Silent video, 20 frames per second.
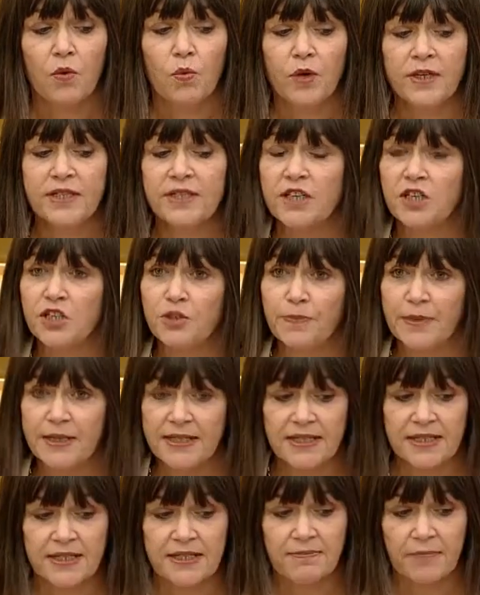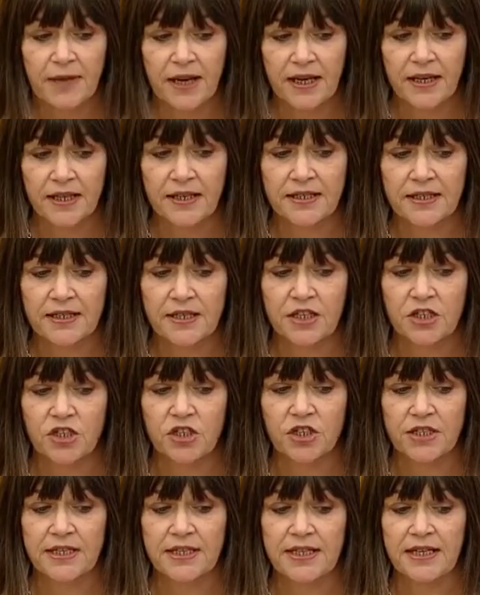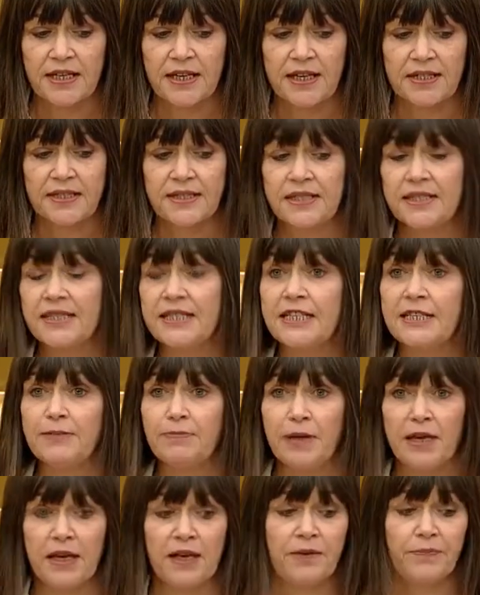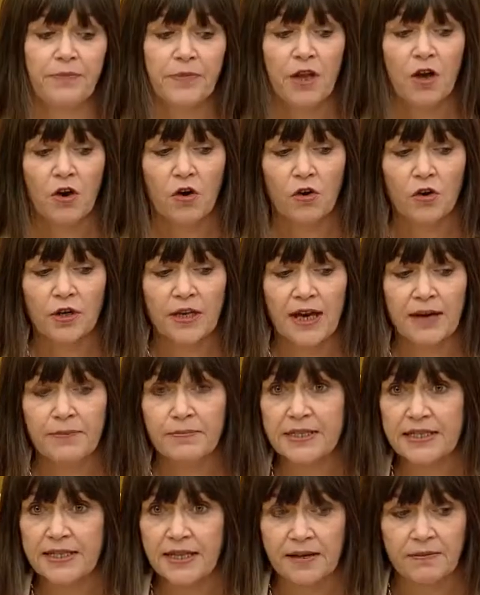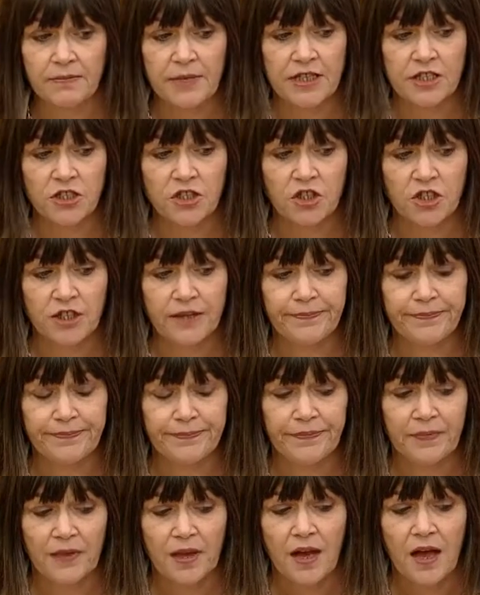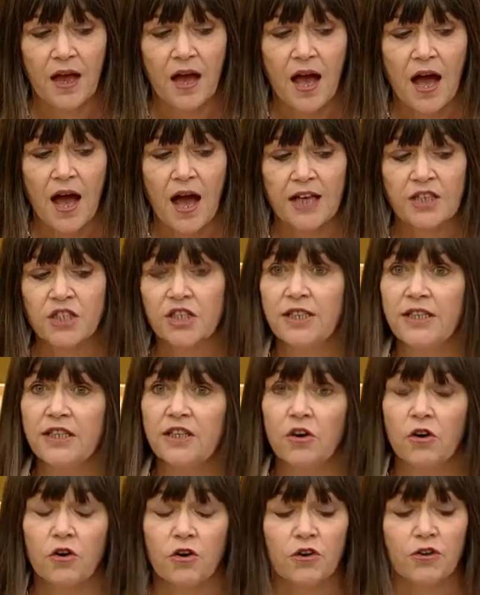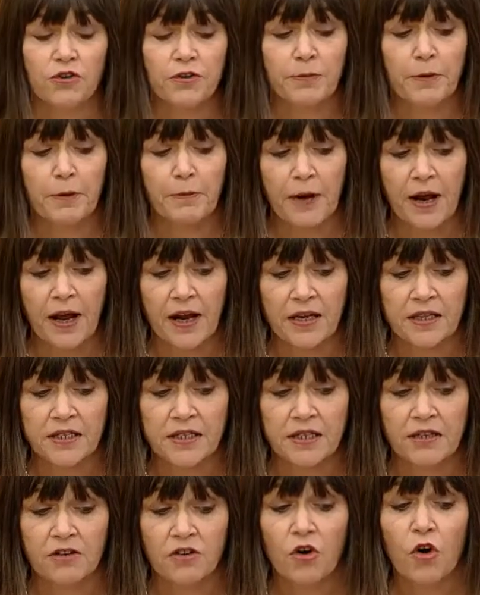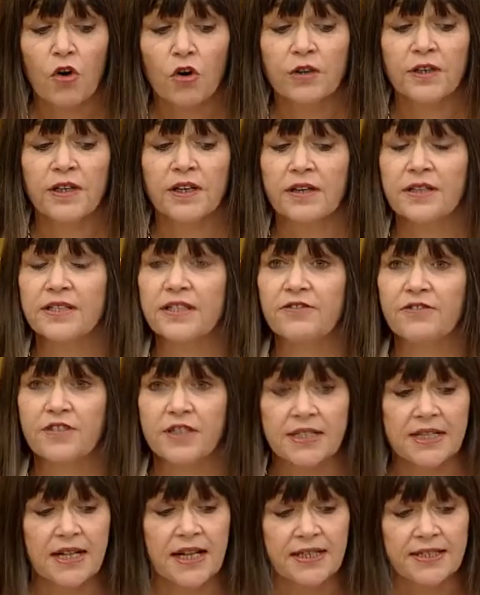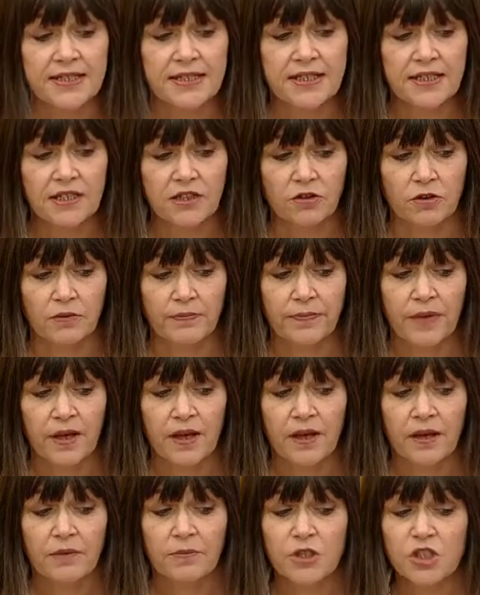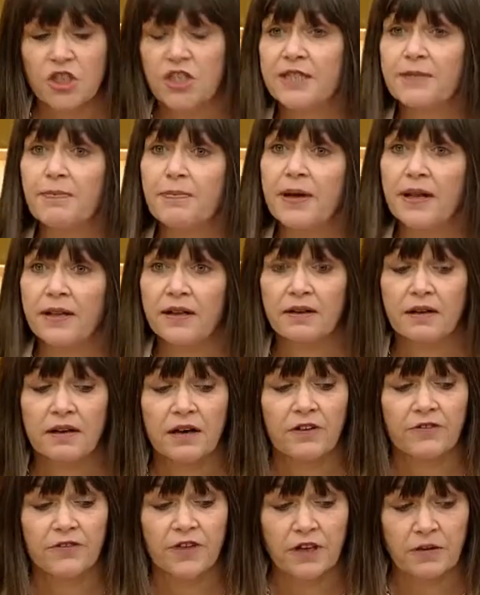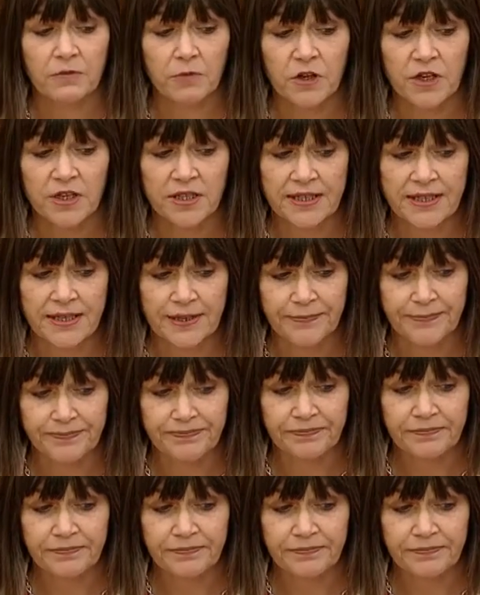One such business in my constituency is the Tea Bay on Cambuslang Main Street. Angeline Coyle, the proprietor, not only runs a first-class tea room, but she's a pillar of the community.